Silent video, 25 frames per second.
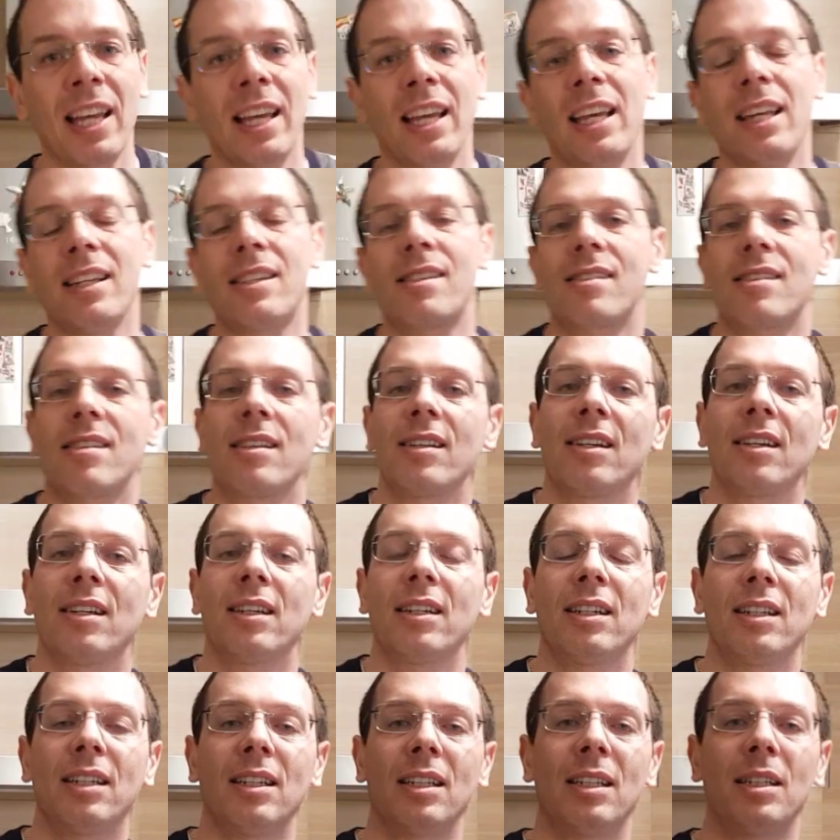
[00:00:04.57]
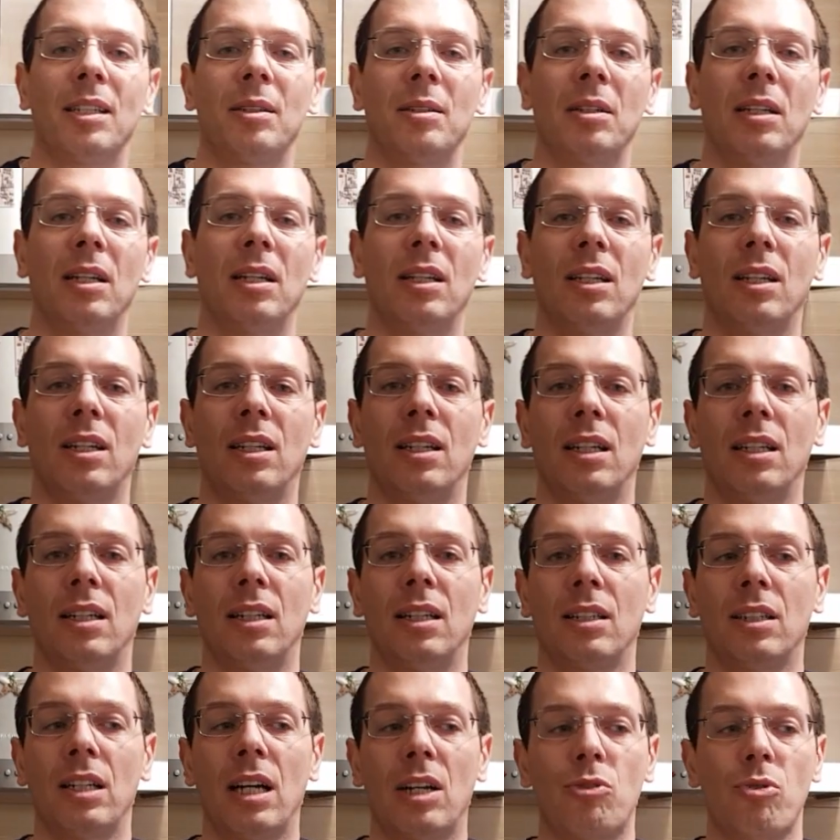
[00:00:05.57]
It's
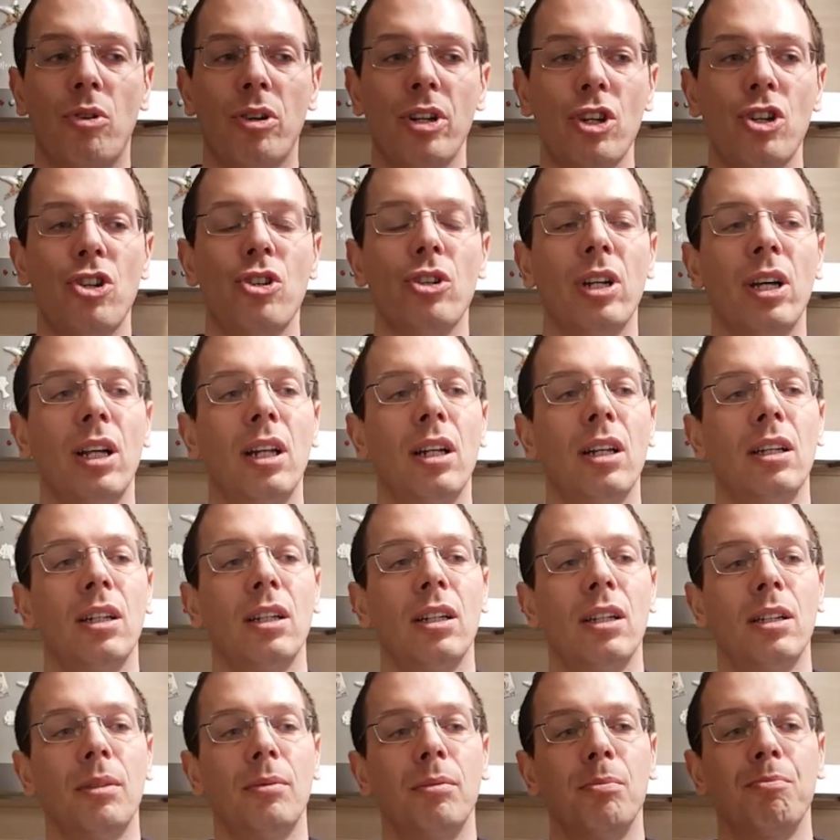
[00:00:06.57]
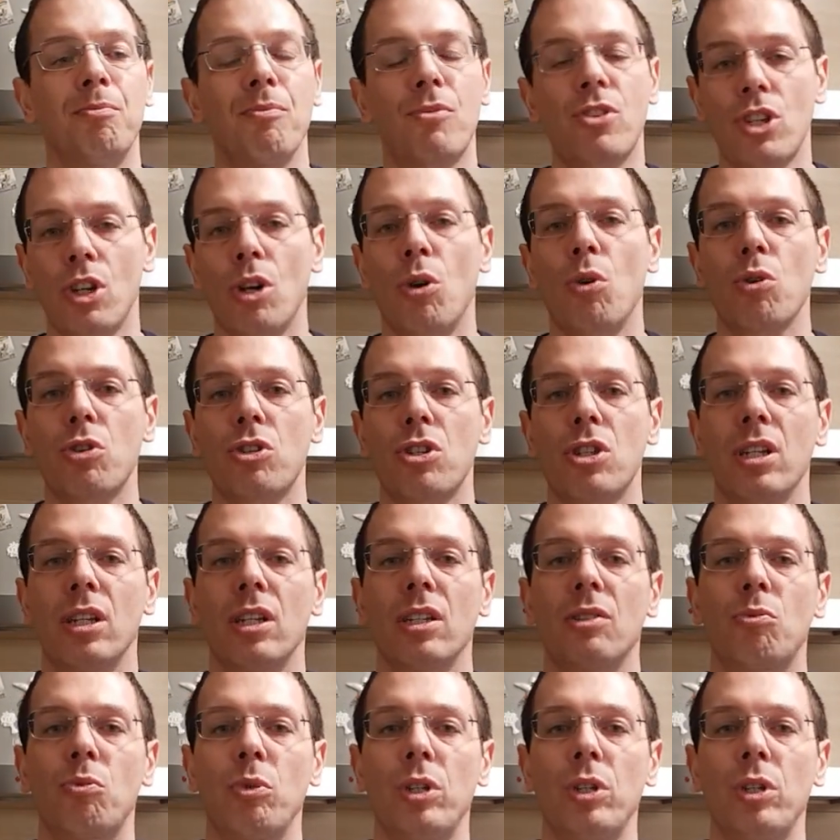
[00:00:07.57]
a traditional sauce that